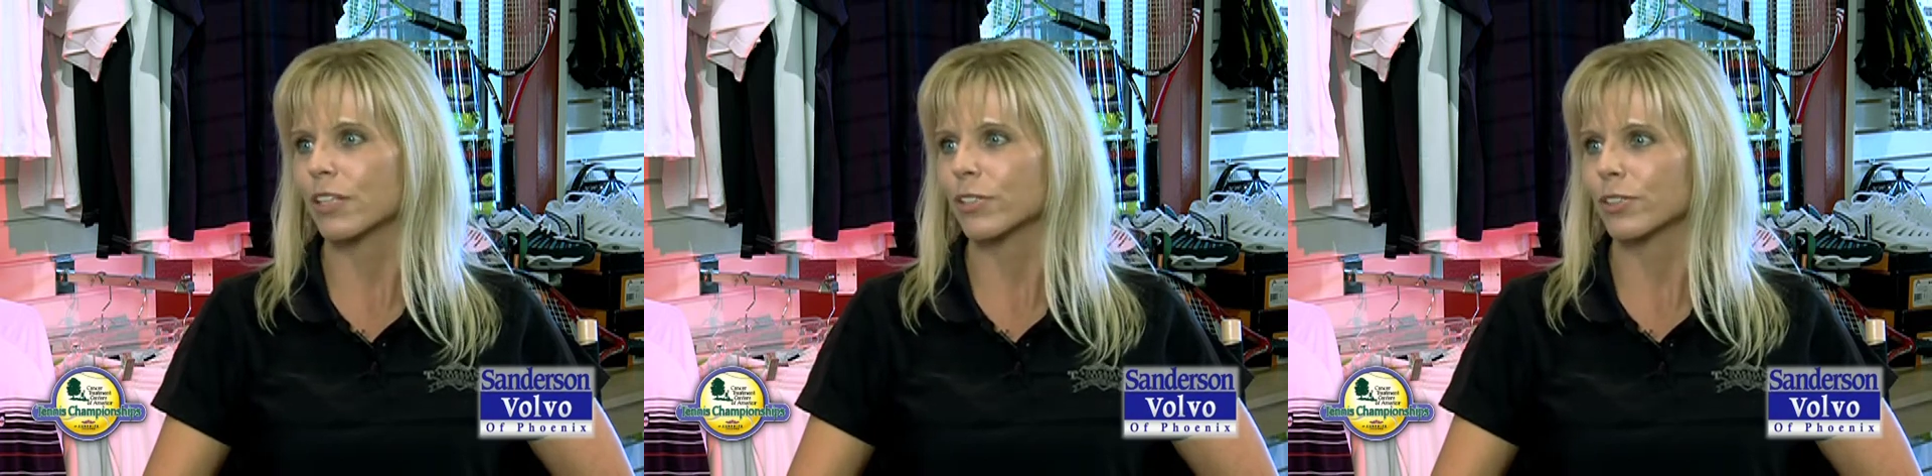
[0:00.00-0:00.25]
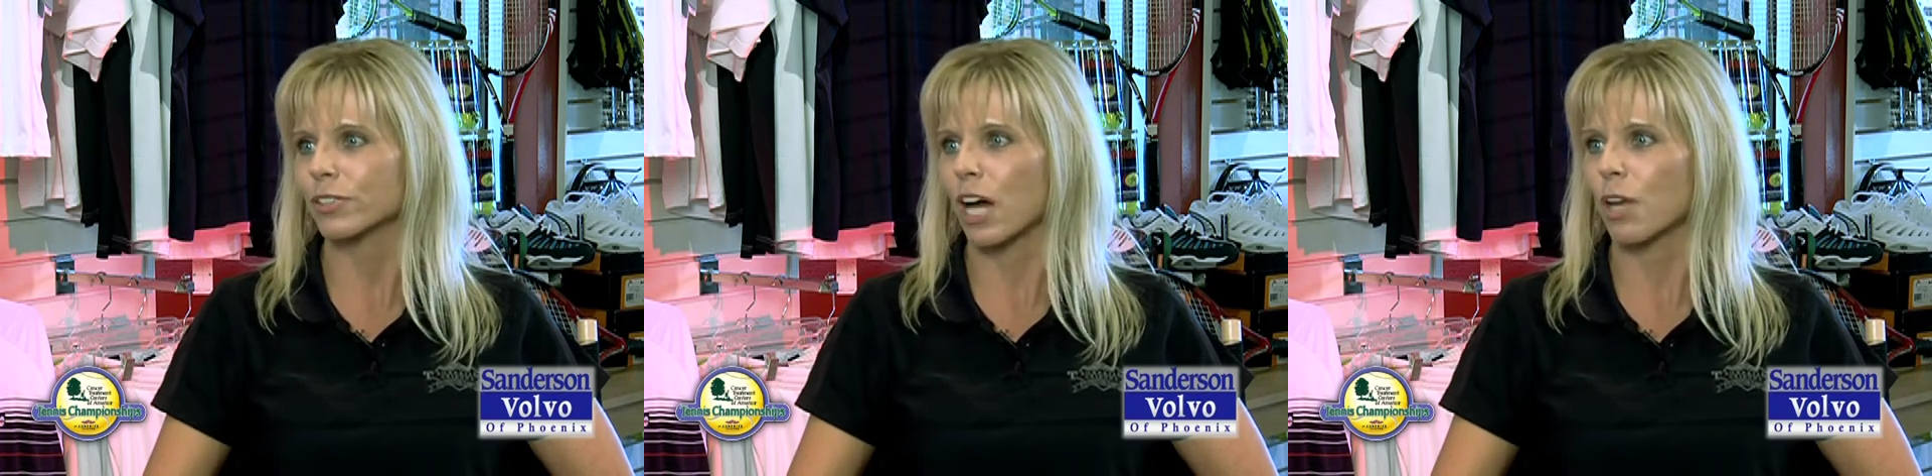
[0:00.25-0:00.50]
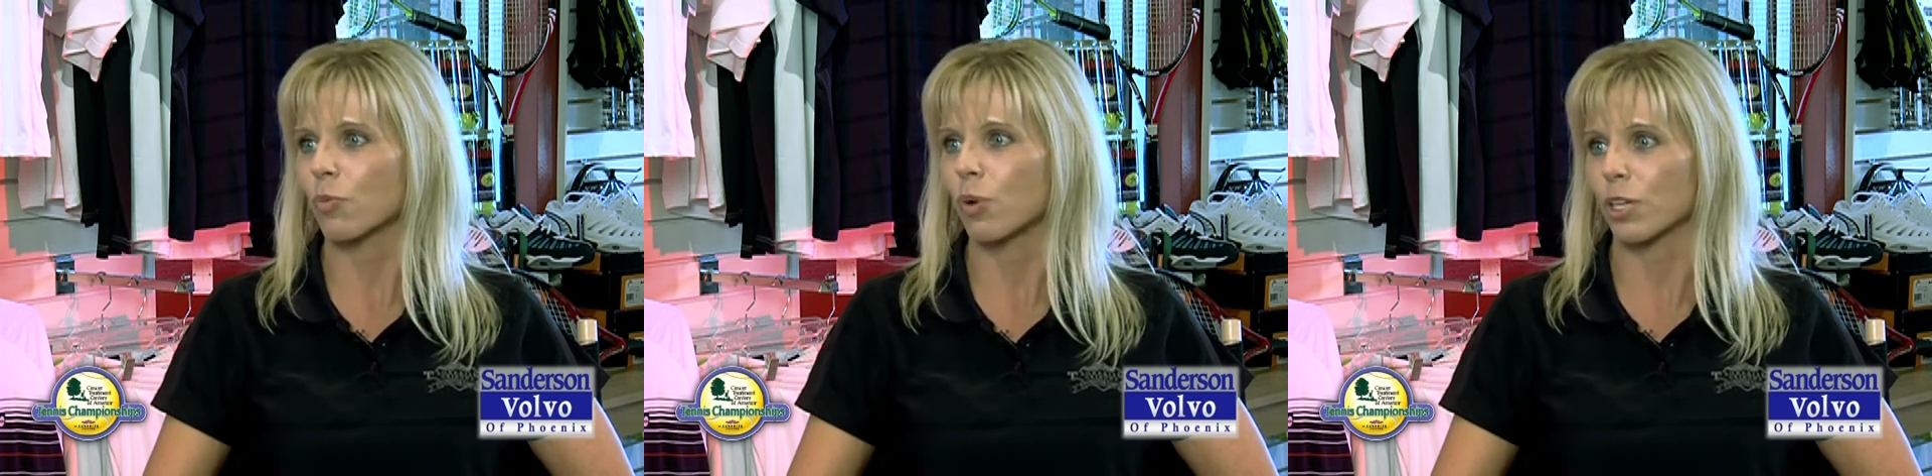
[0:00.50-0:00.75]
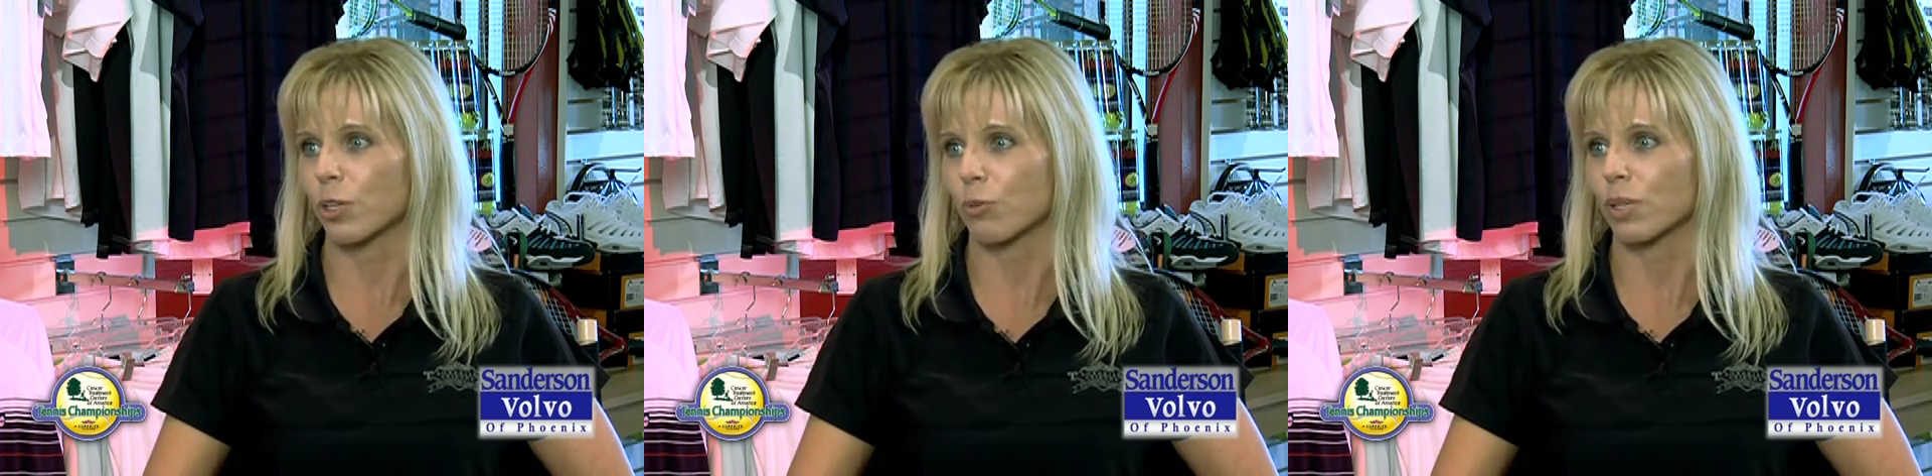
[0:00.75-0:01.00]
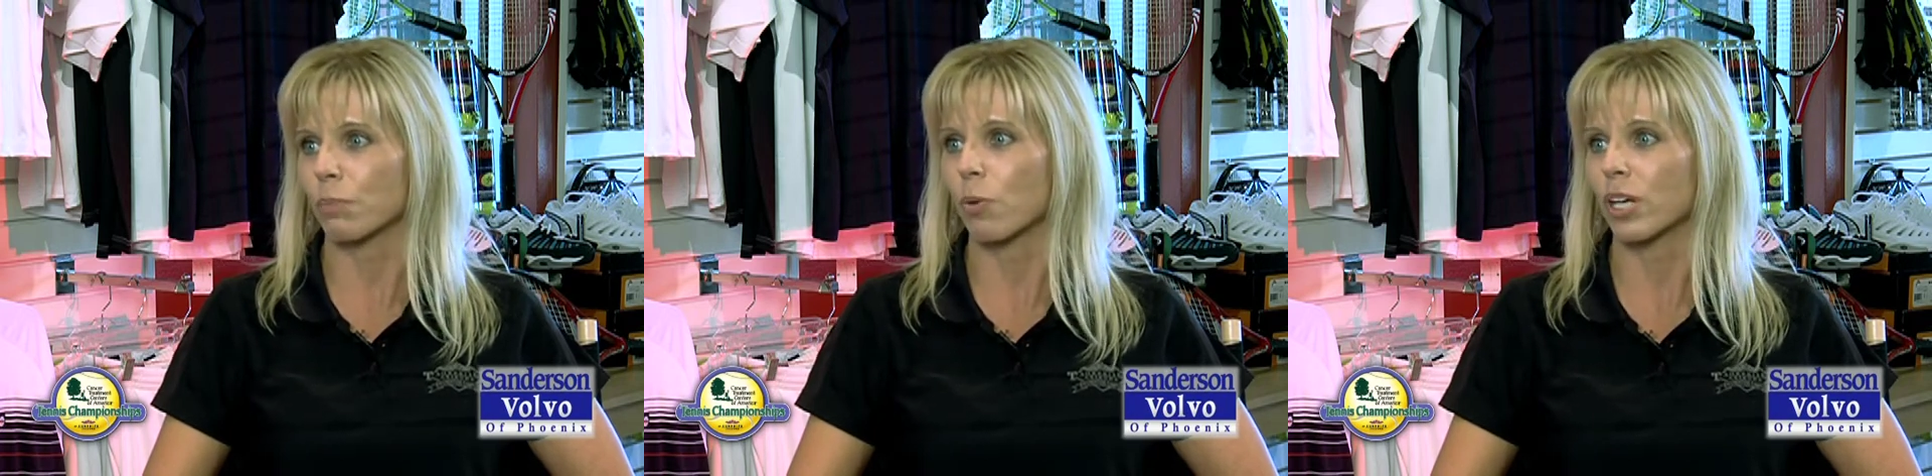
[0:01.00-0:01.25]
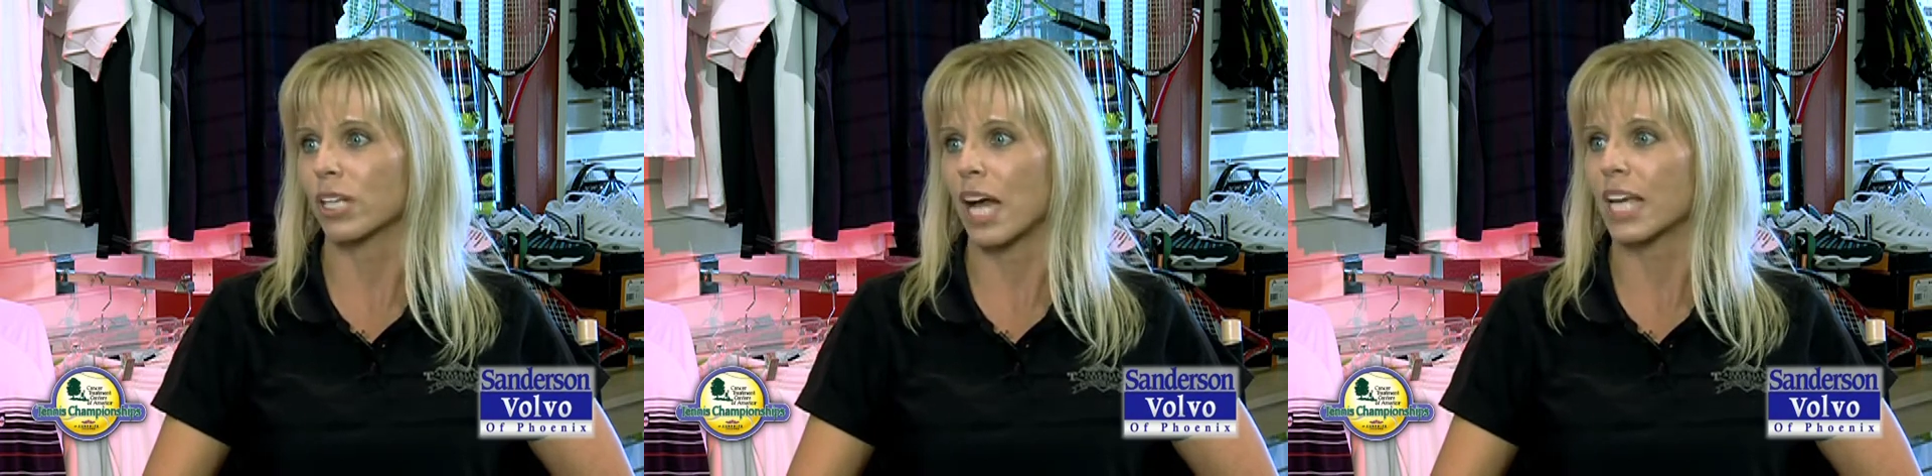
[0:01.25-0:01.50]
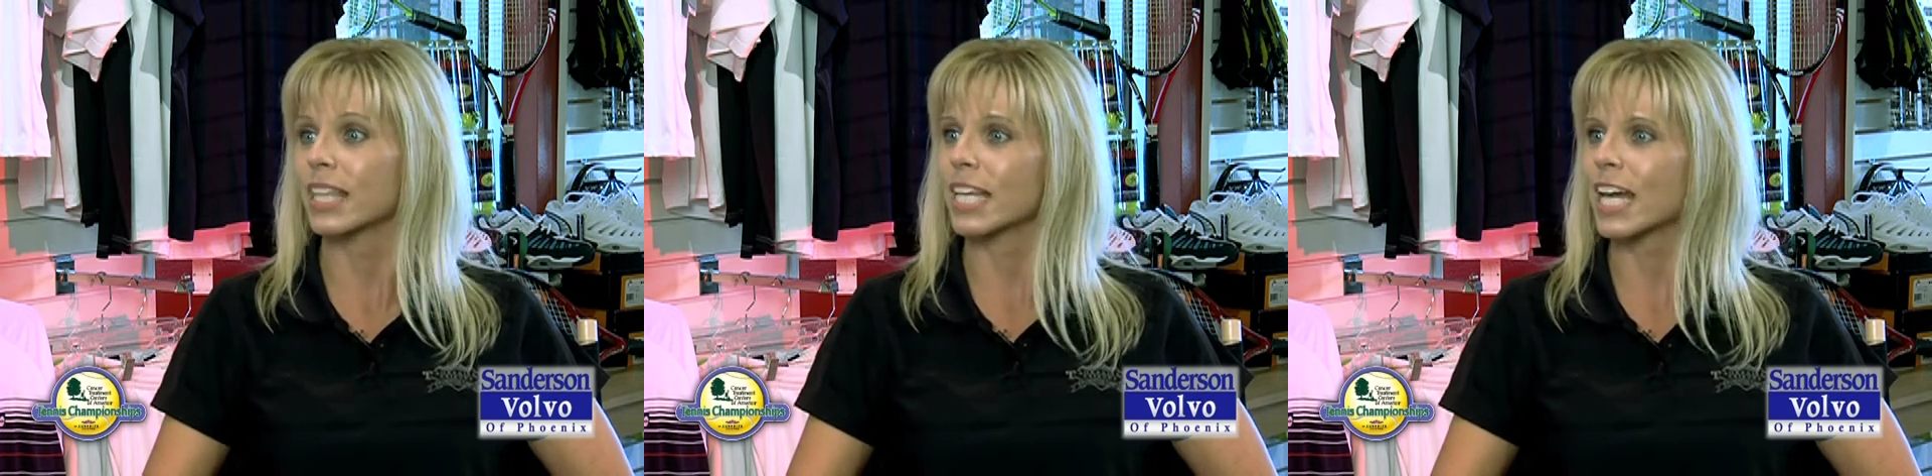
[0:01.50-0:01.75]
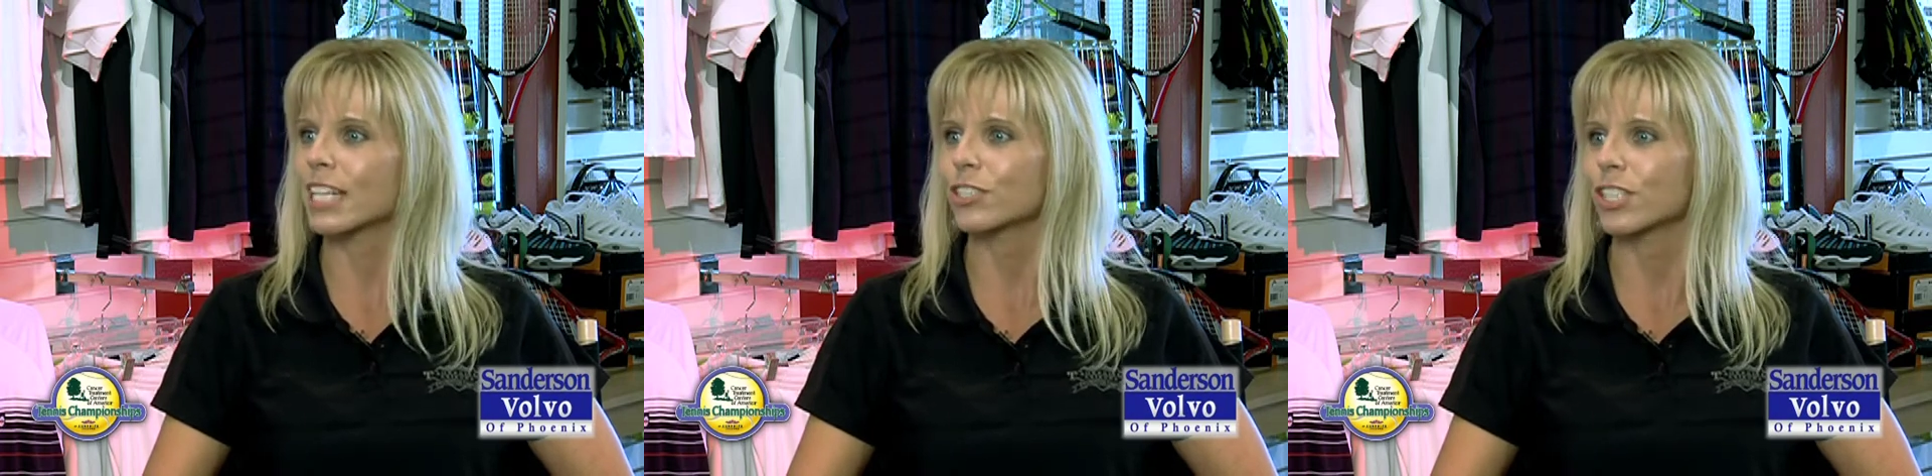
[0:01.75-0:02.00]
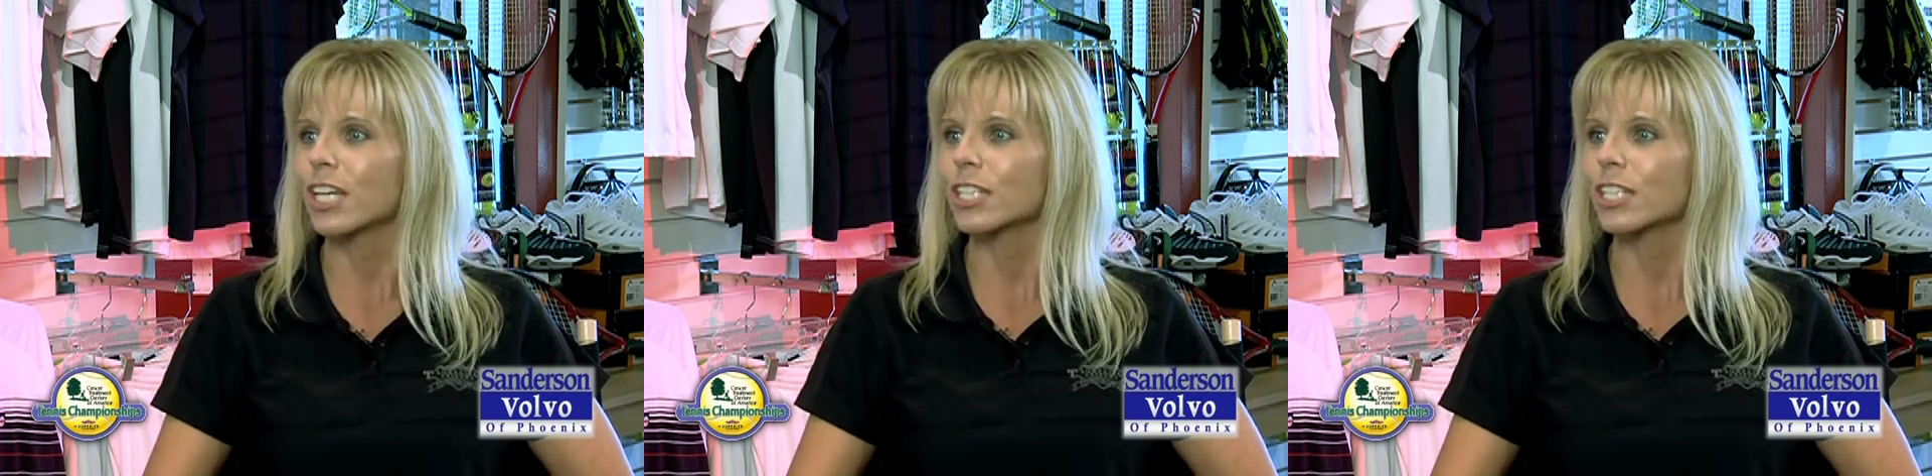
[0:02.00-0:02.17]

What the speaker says: who's on 103.9 The Edge.